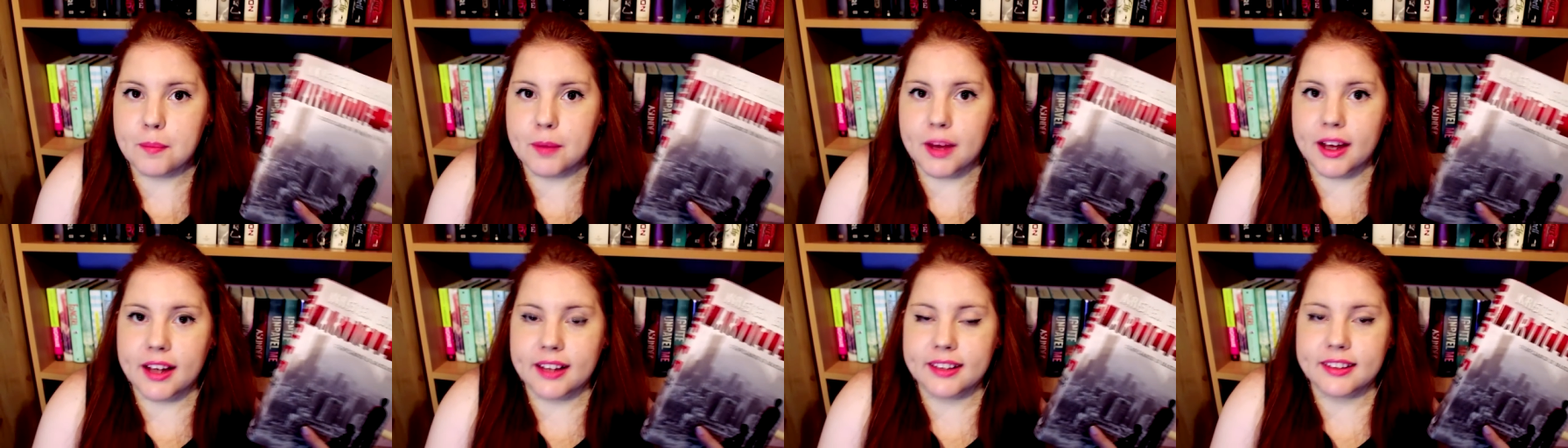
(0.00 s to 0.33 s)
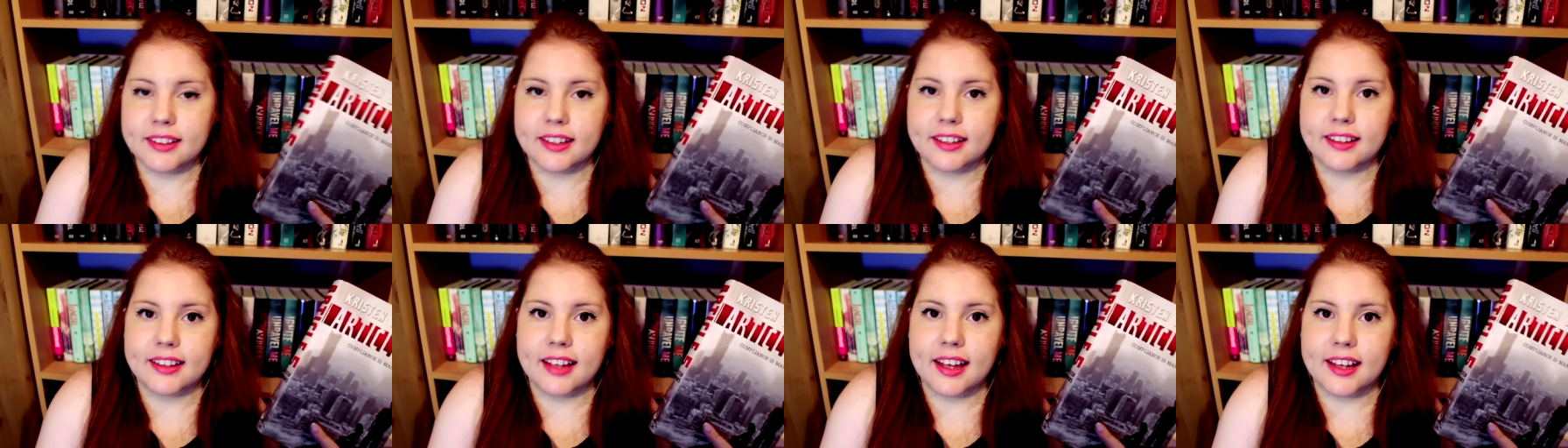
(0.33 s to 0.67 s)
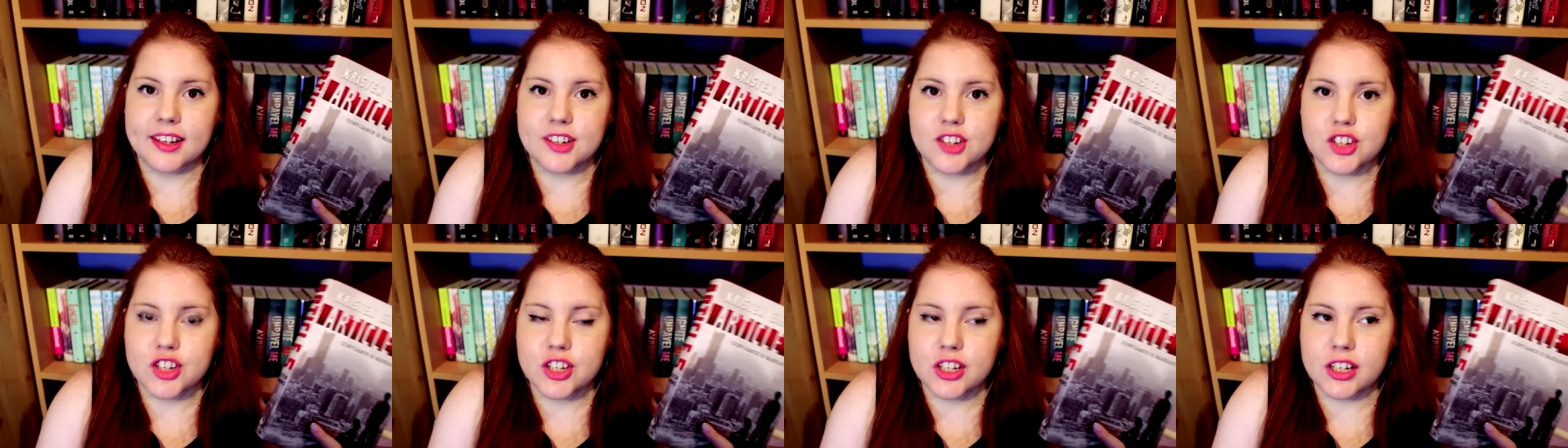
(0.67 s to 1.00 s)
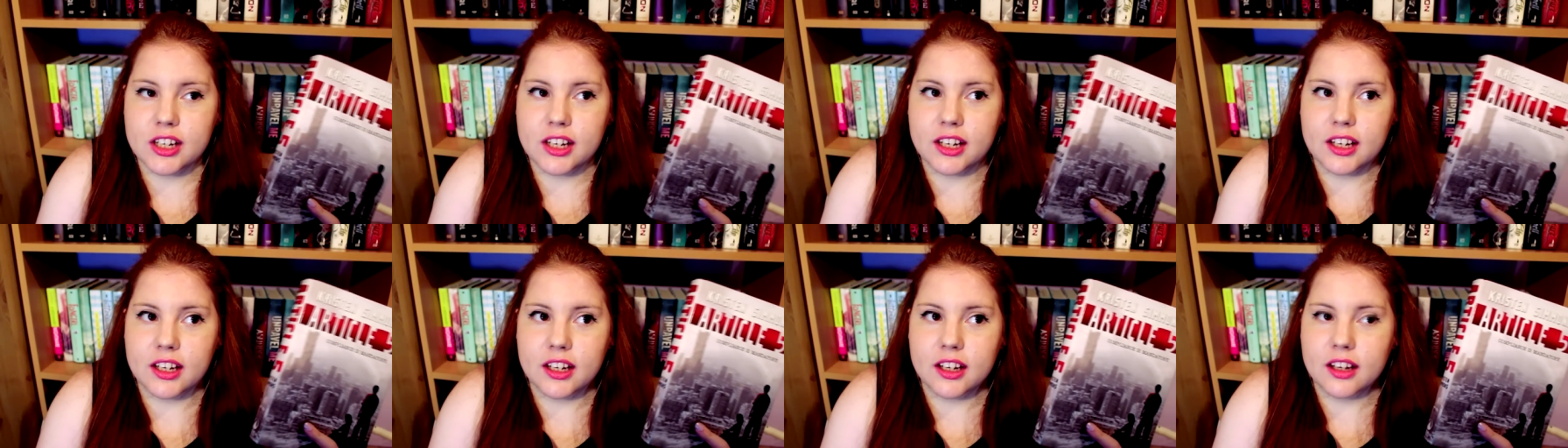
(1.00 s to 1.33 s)
but then
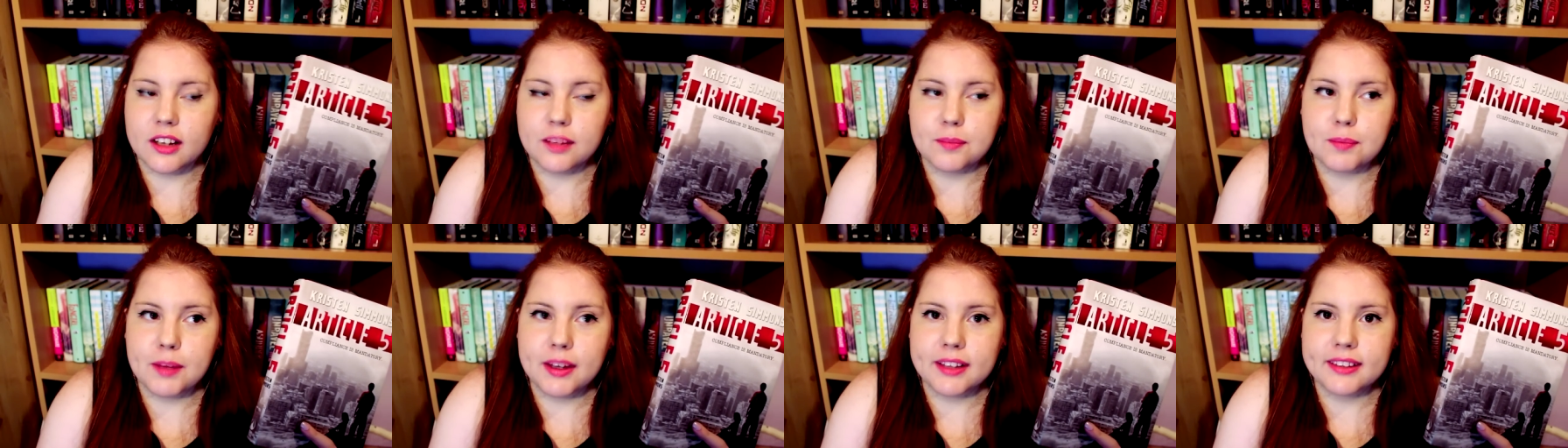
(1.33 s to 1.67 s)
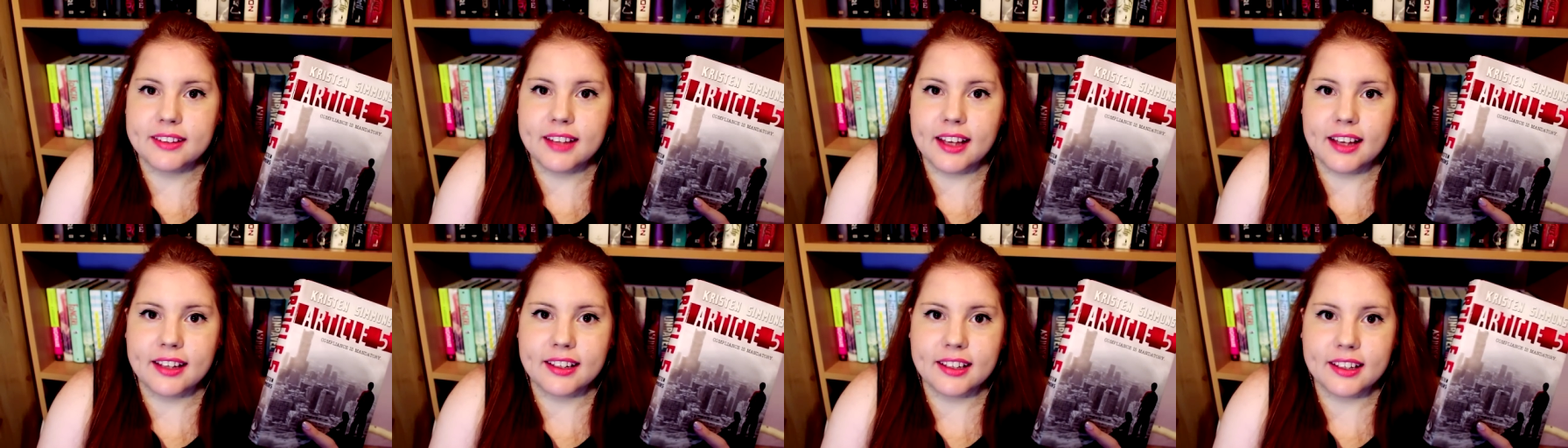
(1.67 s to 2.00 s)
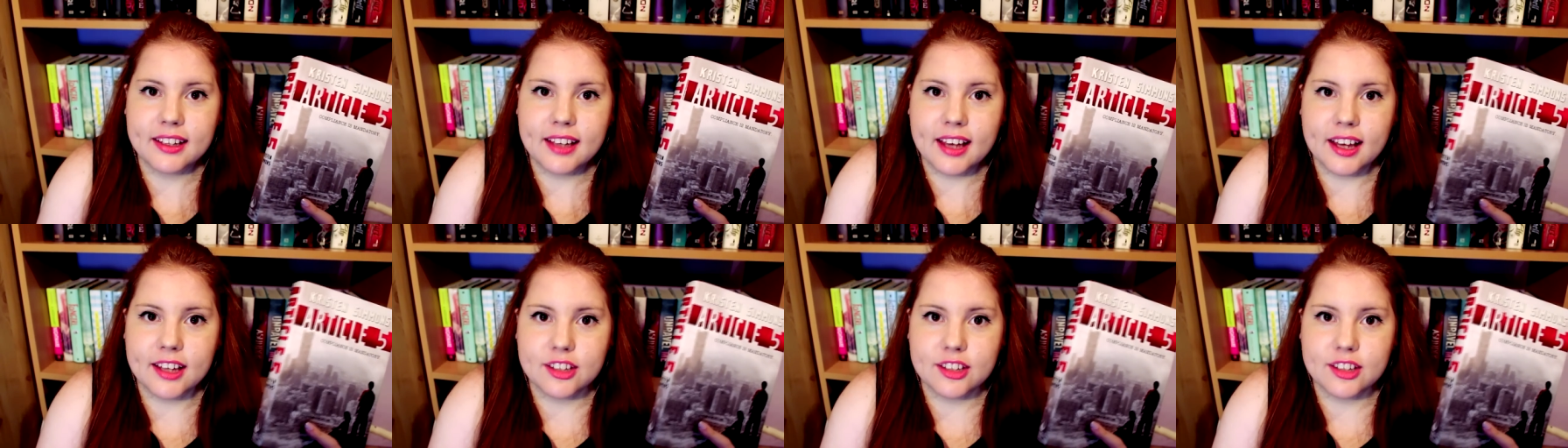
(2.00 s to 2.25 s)
he